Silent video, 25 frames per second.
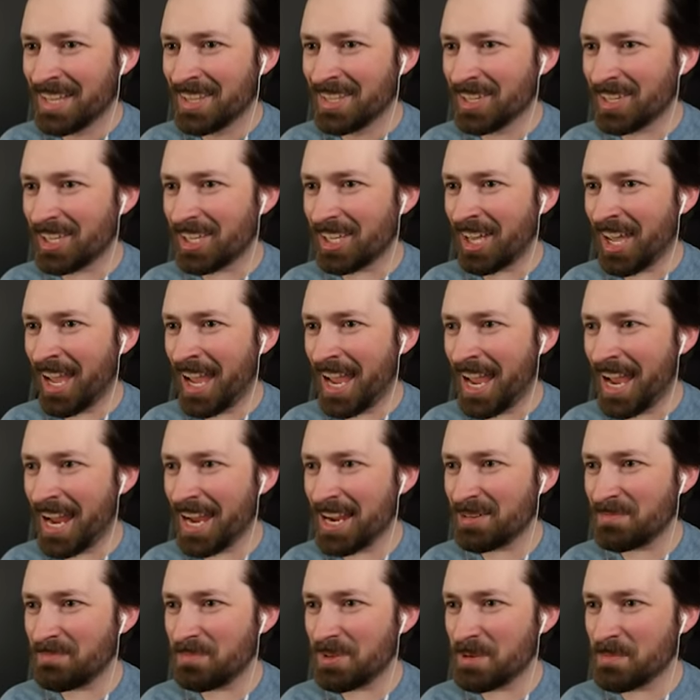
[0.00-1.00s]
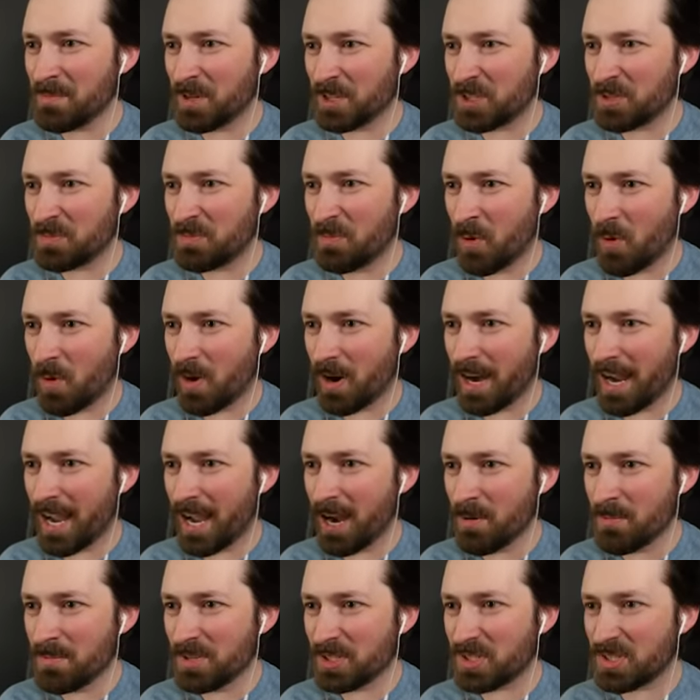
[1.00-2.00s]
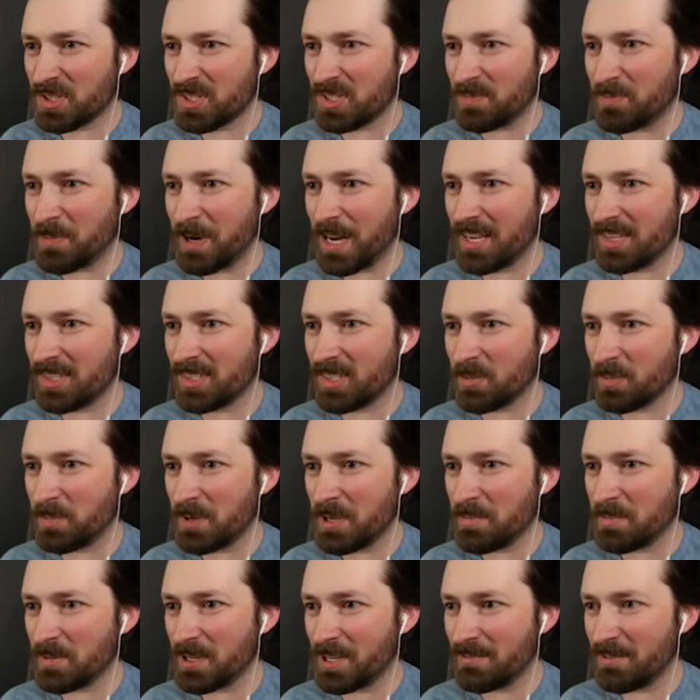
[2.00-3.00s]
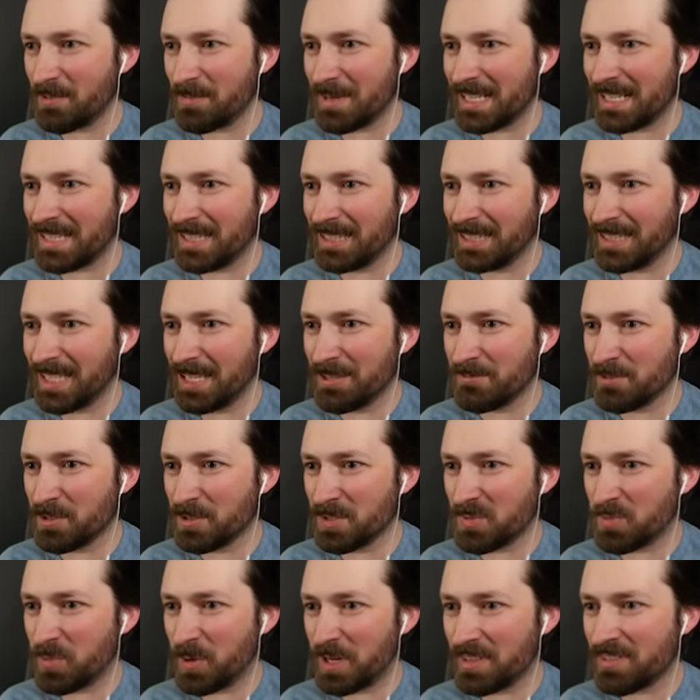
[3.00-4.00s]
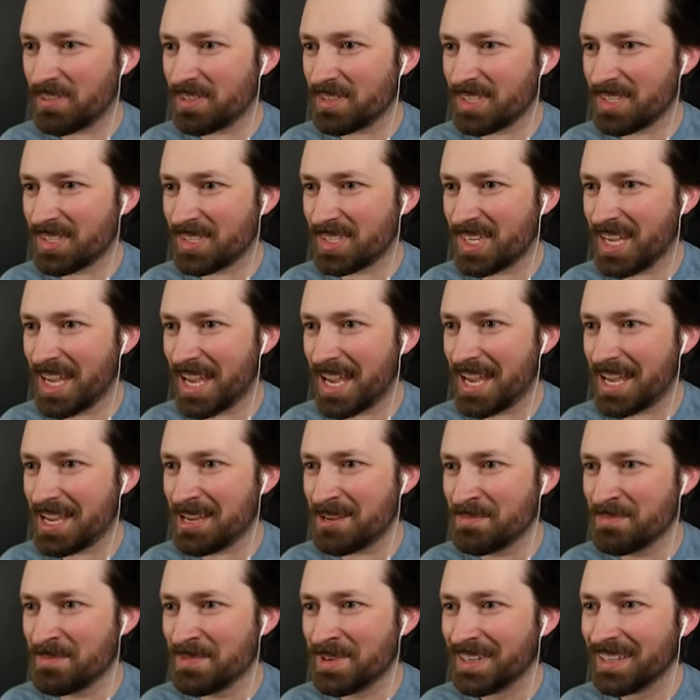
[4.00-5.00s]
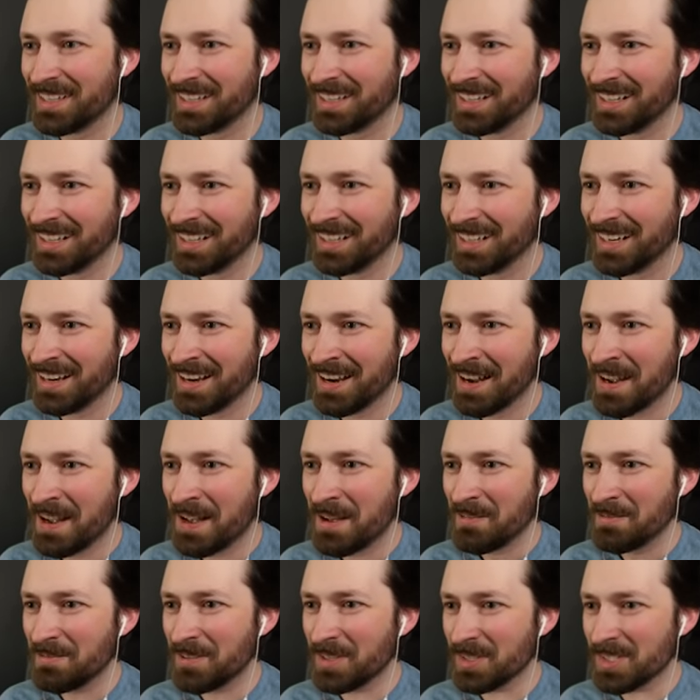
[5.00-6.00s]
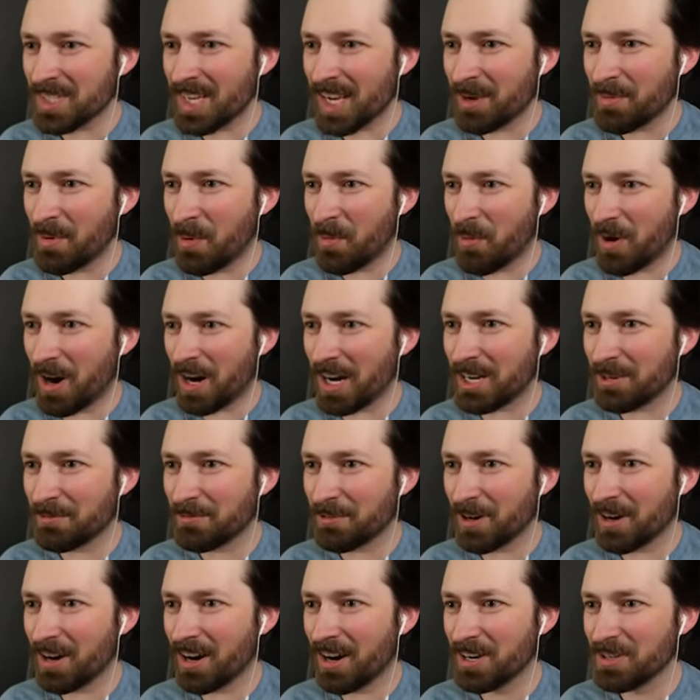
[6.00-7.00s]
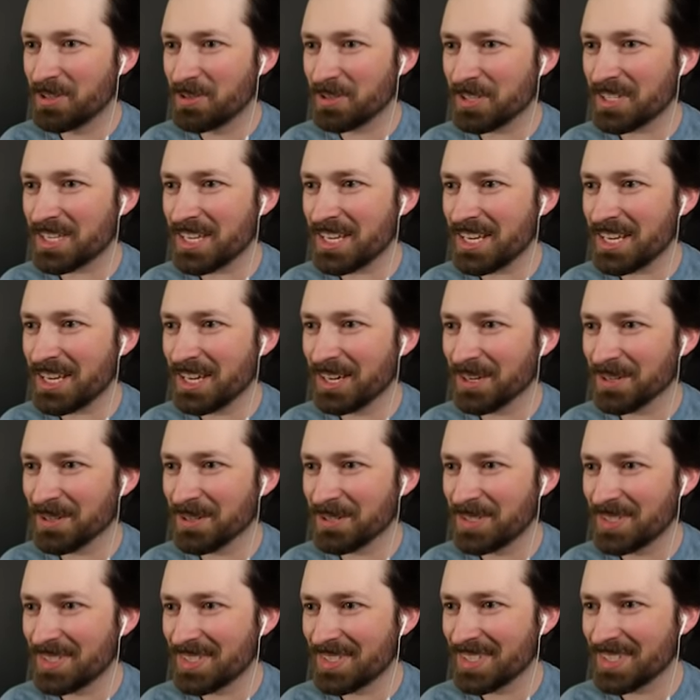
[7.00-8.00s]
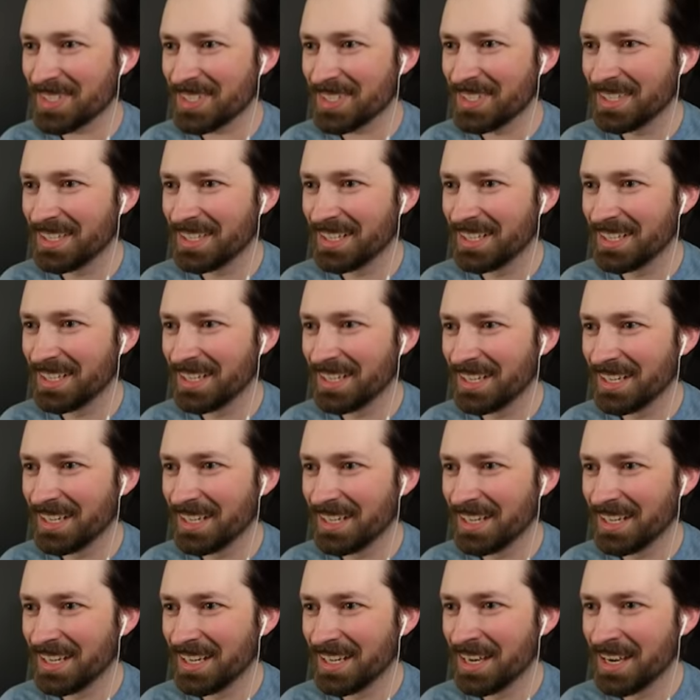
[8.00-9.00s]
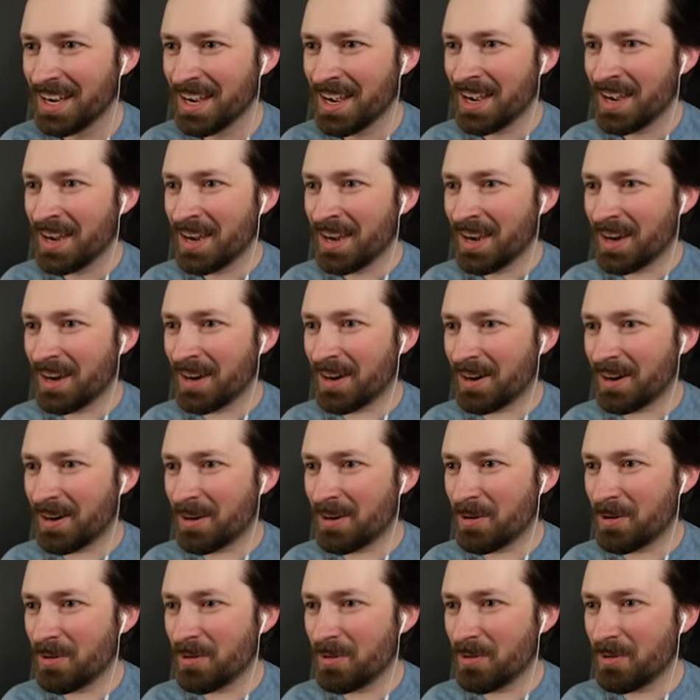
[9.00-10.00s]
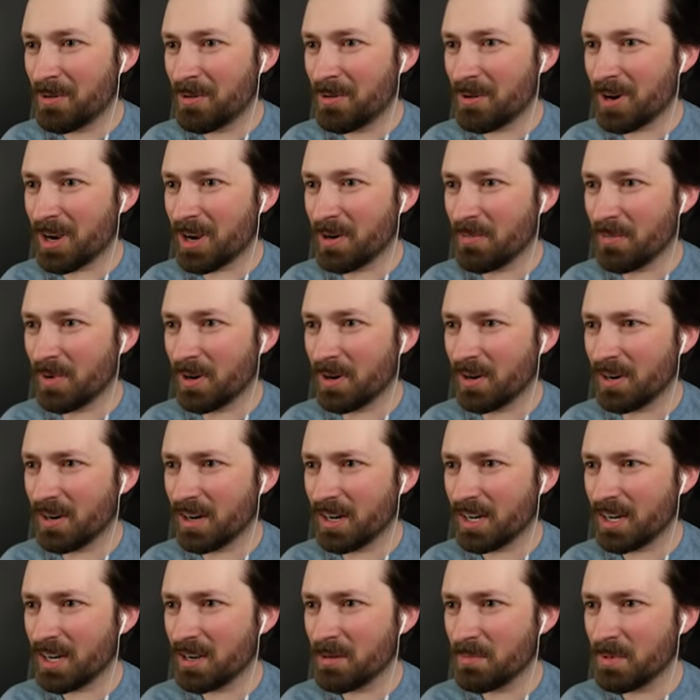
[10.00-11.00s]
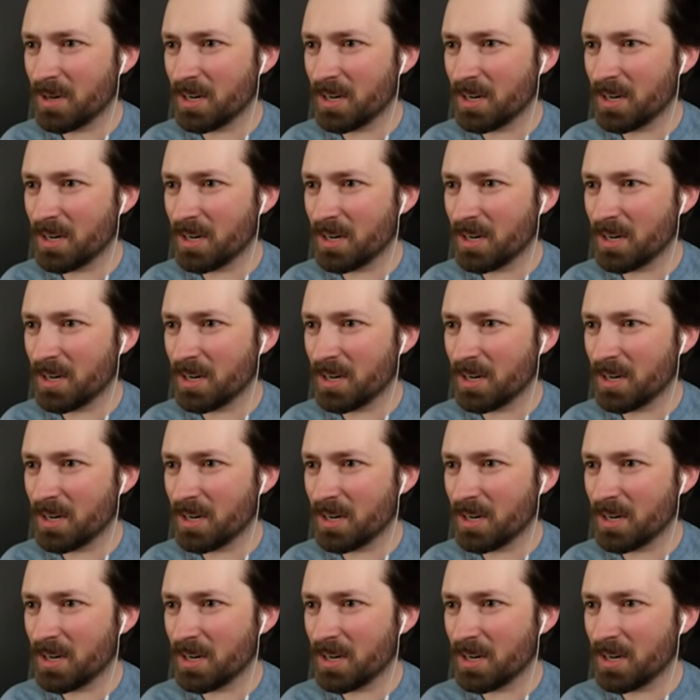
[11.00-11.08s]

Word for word: There can't be much more. How much space do people have to make levels with in this game? Feels like I've been walking for 100 years. Oh, come on.